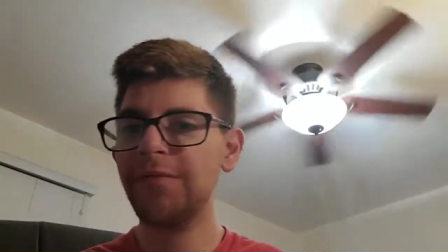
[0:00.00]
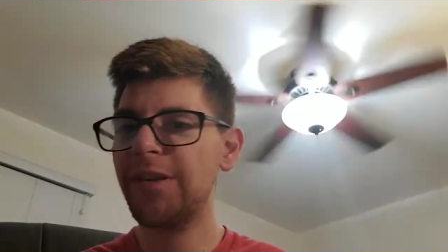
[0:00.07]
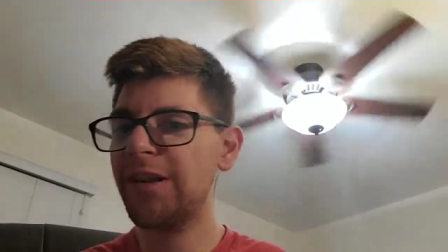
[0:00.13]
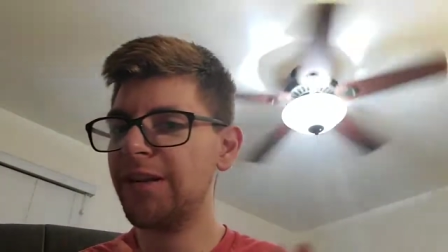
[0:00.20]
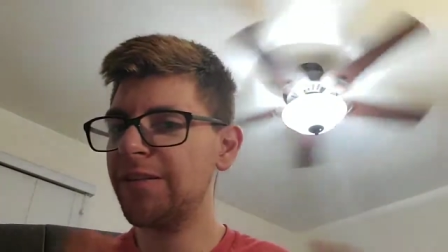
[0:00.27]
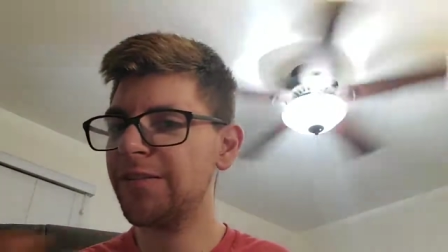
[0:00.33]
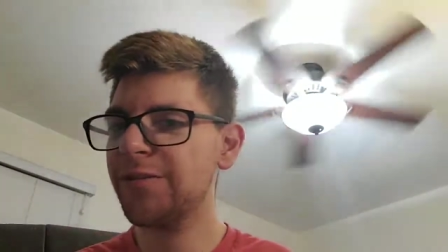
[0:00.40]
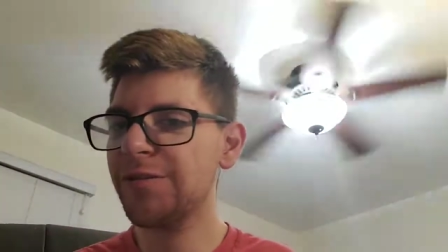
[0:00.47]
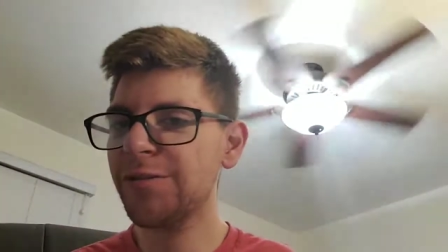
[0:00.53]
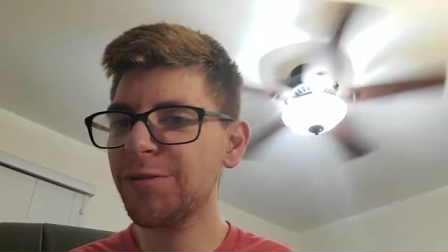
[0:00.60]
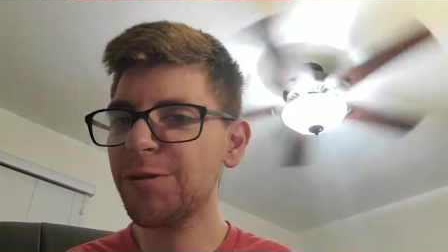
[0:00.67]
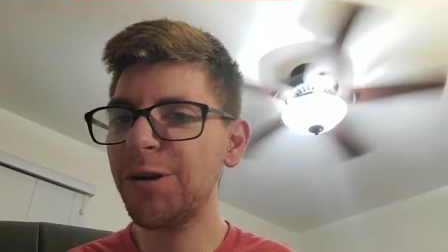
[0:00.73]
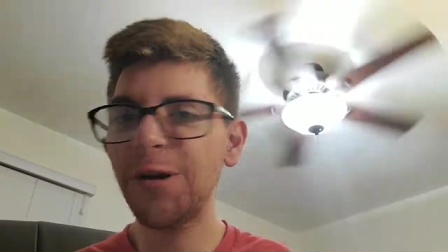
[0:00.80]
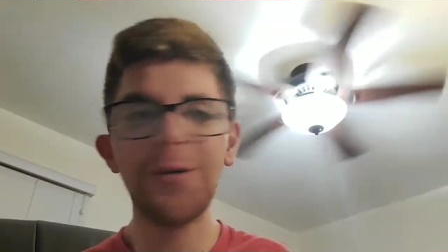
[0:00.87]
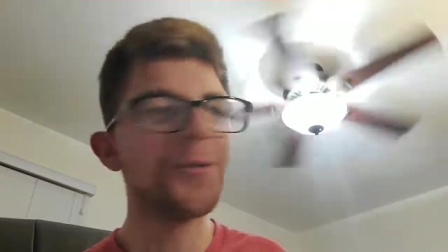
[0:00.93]
the
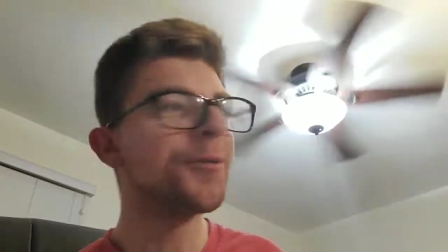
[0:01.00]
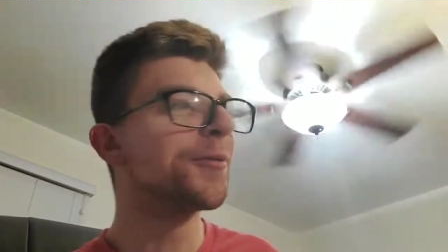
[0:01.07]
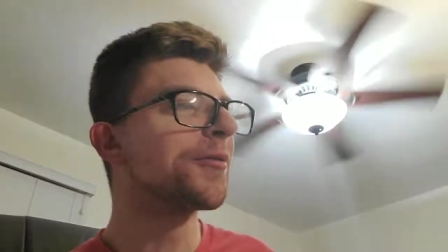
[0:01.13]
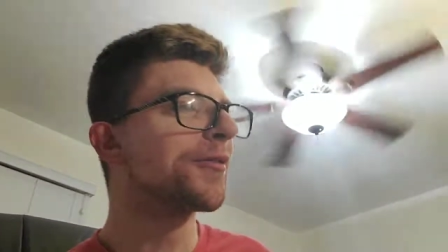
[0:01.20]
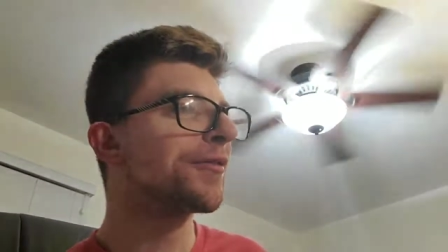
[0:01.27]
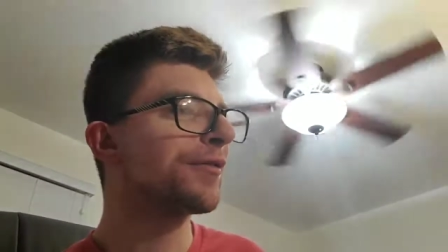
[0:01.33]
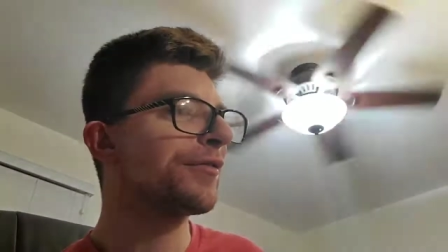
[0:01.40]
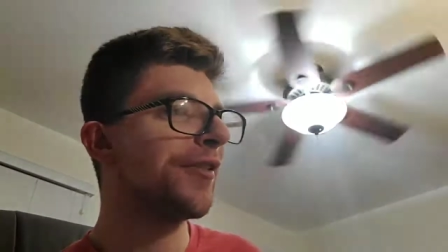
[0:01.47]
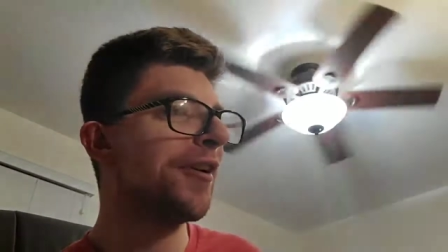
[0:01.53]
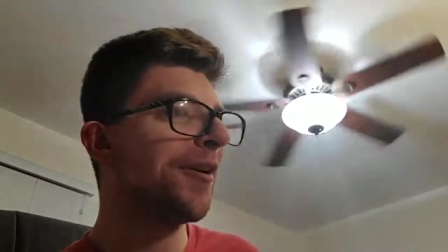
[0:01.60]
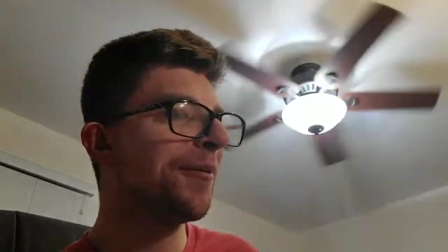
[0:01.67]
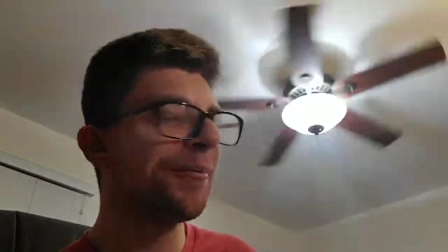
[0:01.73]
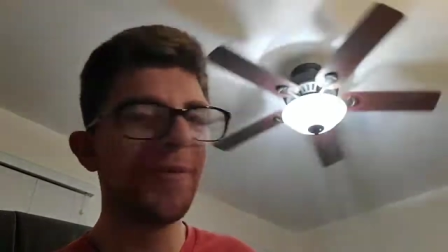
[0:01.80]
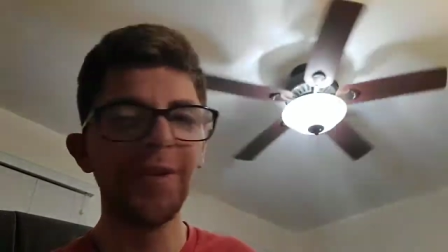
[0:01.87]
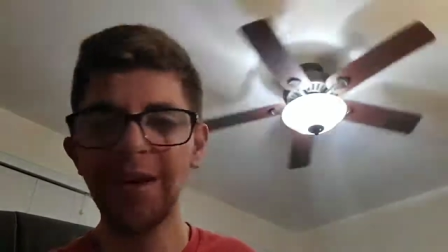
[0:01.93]
Skrulls
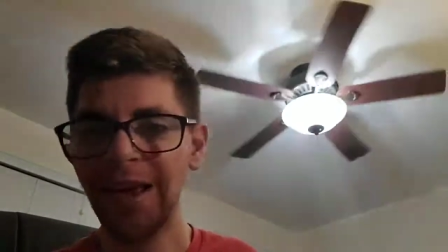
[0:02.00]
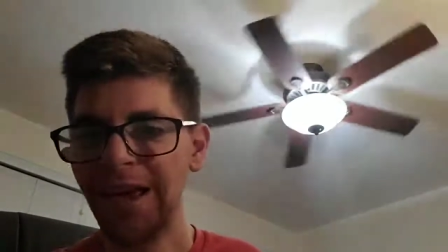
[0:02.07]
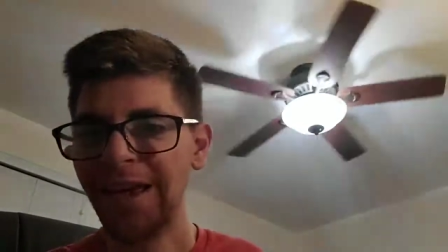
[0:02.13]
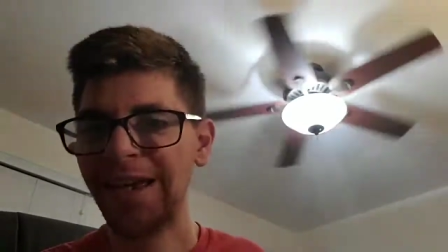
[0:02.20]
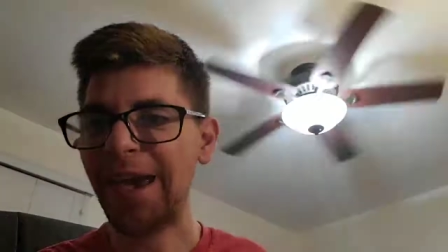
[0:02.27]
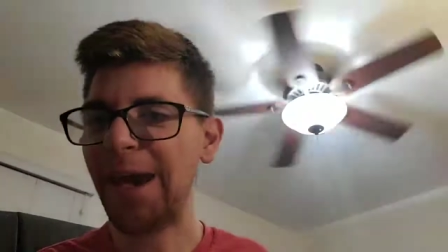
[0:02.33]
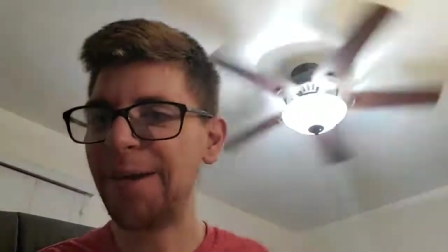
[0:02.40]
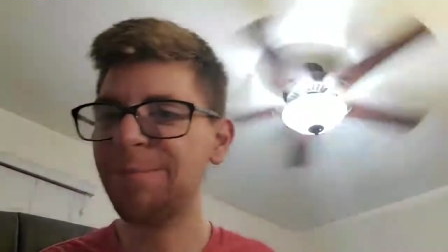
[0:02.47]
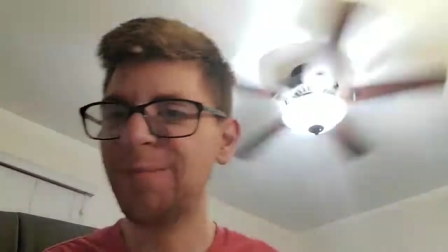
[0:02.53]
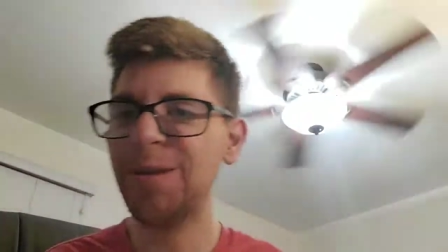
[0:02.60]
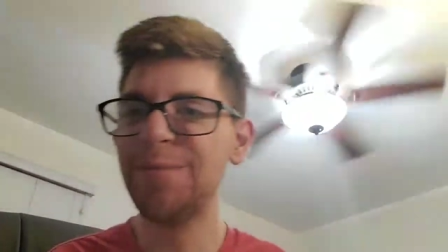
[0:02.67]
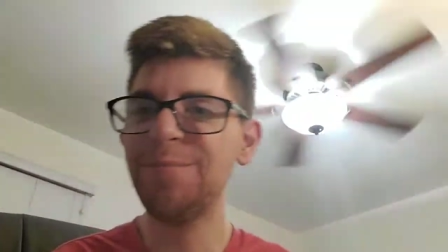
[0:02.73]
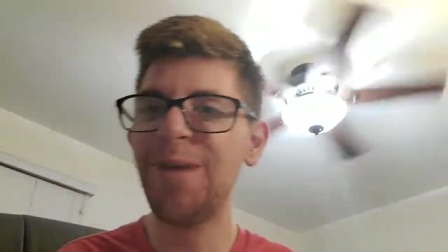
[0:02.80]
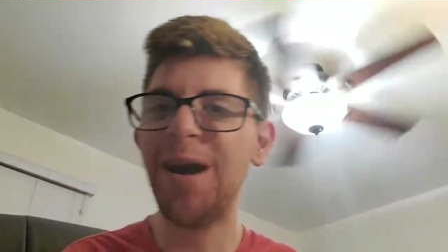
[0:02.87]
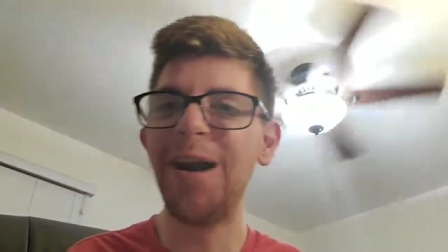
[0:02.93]
from
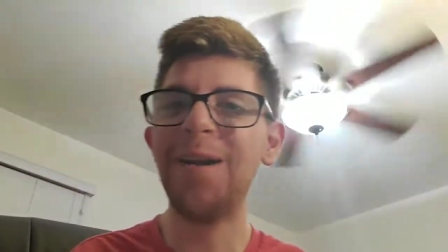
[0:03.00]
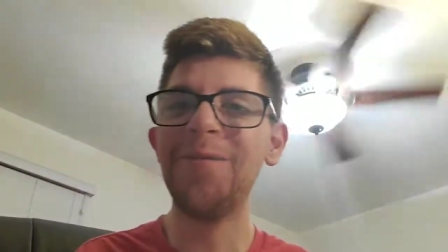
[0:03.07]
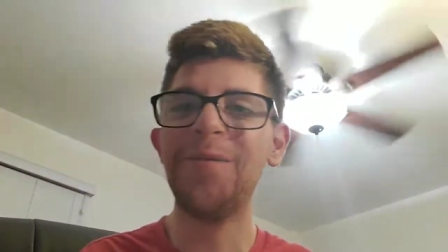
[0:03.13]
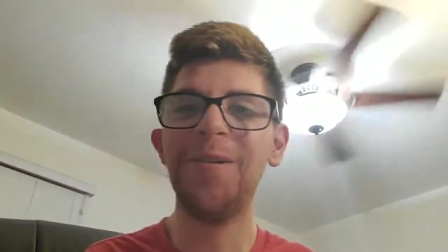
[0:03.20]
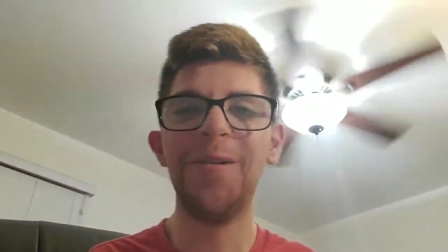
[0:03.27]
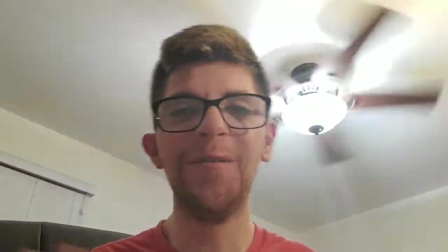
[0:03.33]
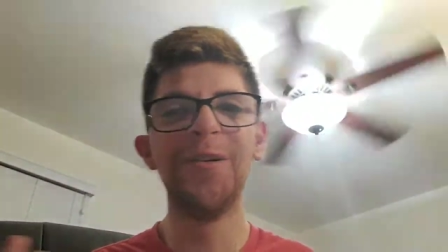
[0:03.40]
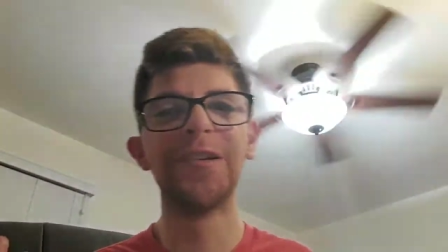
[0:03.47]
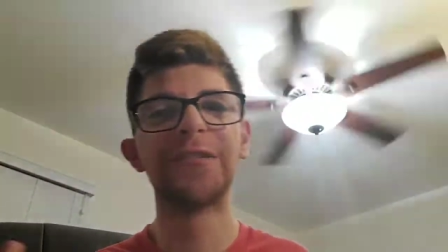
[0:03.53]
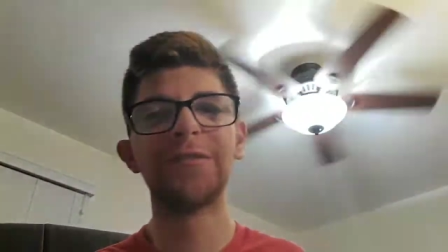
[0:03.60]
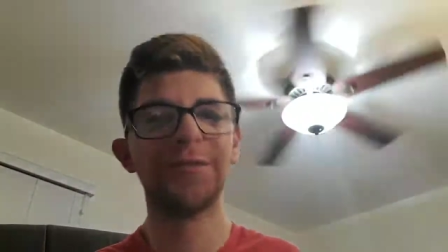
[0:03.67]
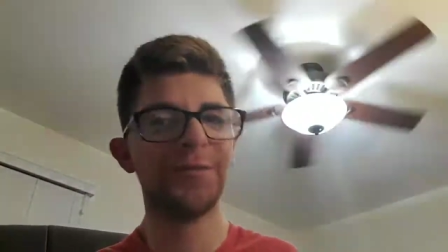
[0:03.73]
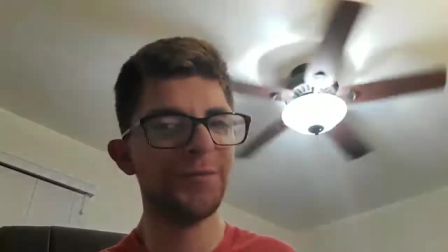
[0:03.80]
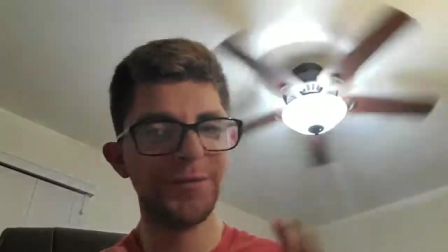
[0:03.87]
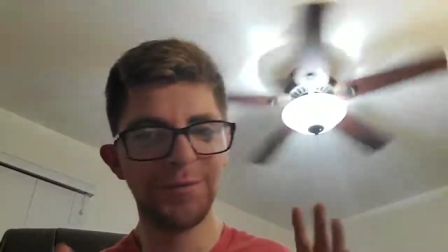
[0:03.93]
Captain Marvel,
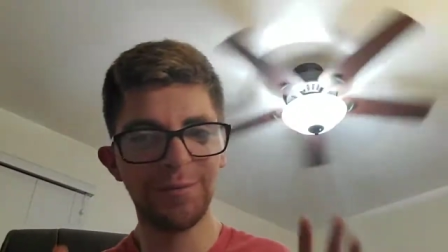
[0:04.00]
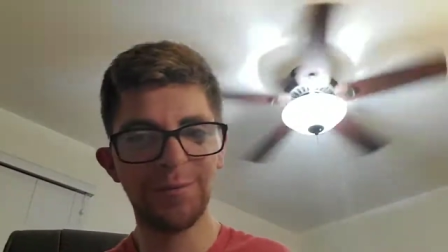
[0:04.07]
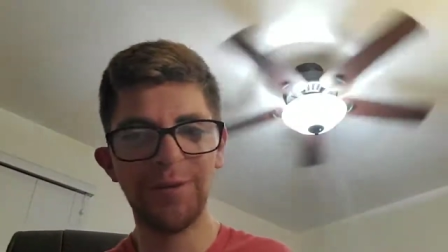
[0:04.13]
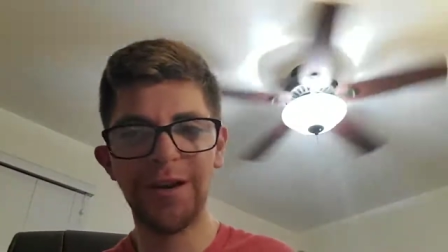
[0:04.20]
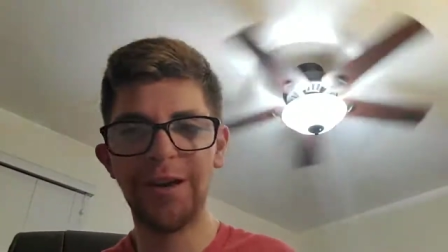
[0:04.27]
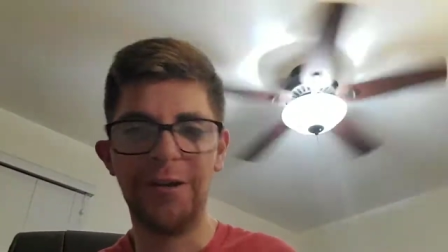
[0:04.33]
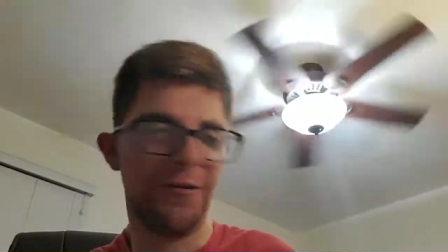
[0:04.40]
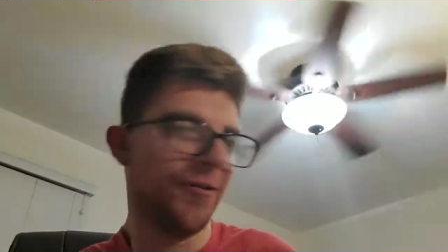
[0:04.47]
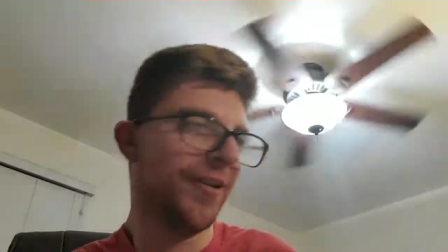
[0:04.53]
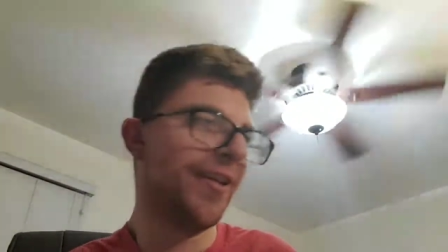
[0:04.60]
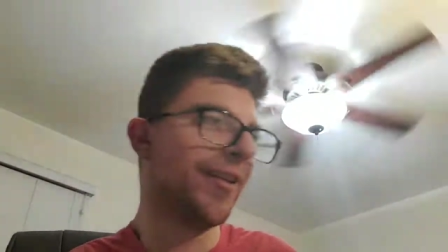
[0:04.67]
which was pretty cool.